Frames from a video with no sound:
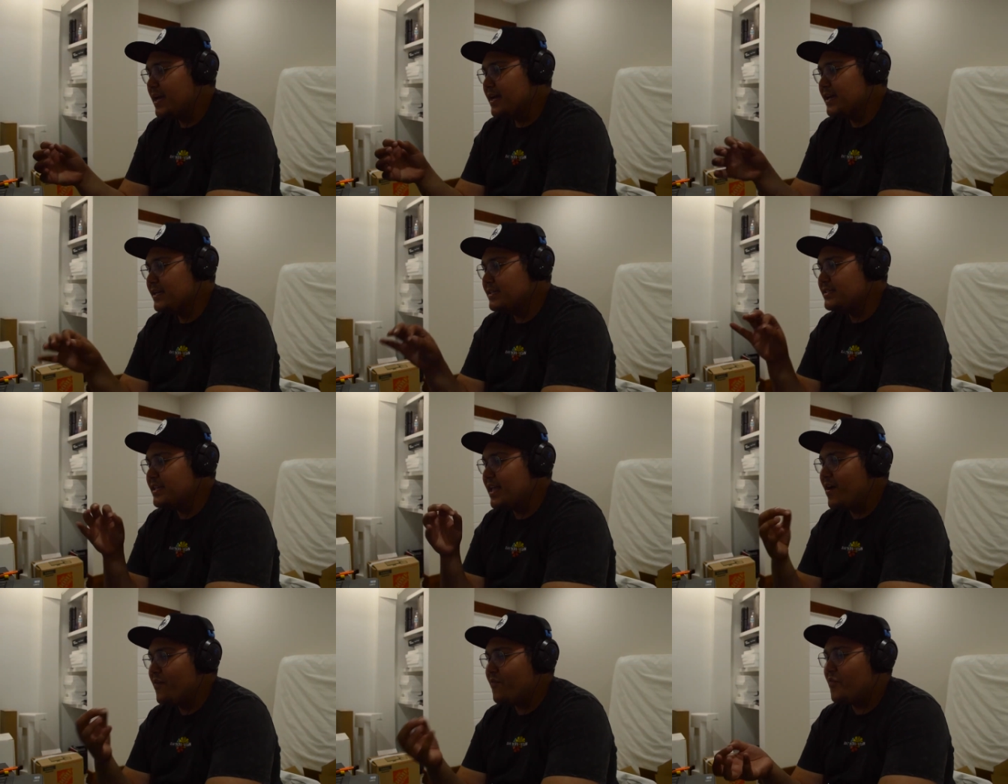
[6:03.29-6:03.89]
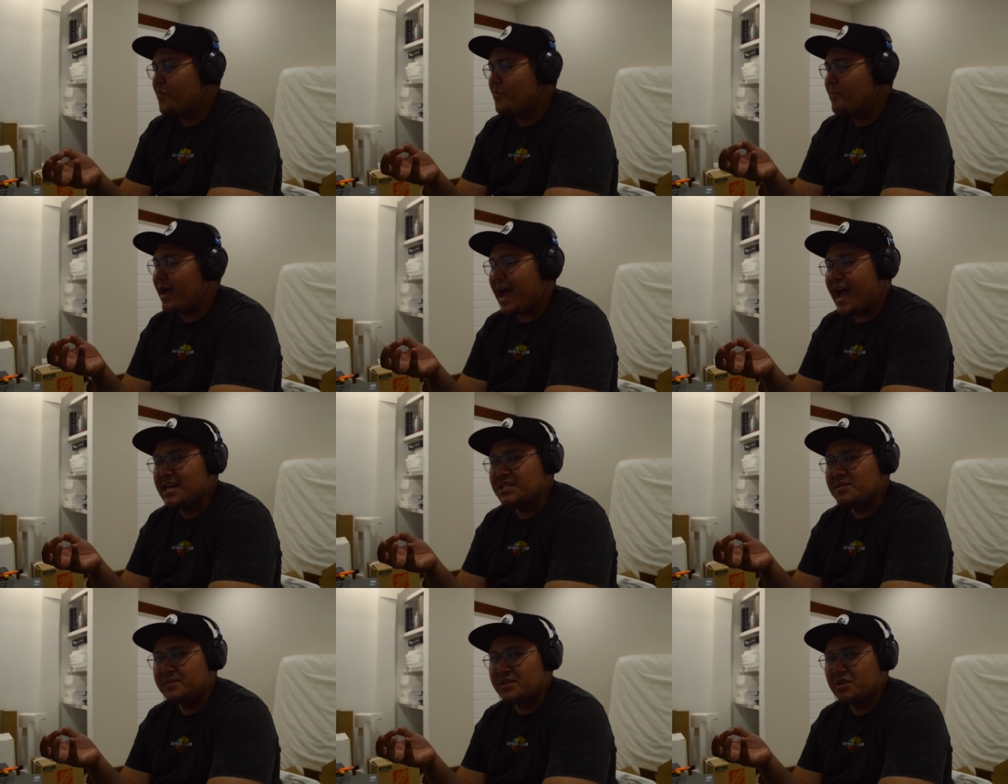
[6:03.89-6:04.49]
is that from
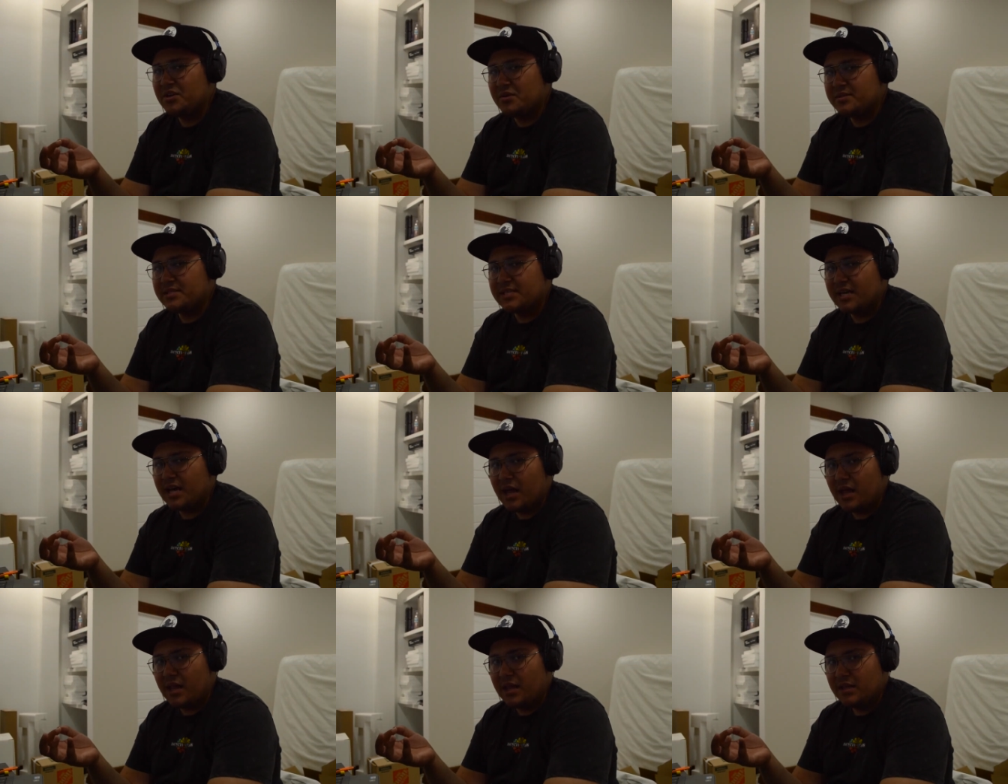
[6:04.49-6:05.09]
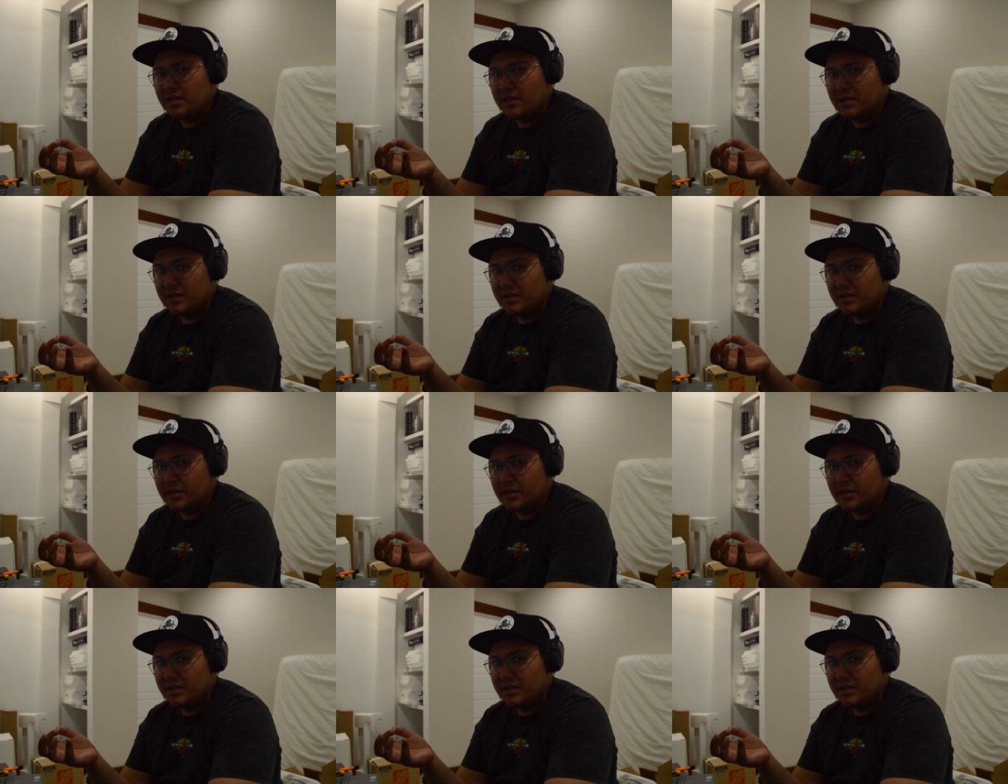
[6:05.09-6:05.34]
Hazbin Hotel?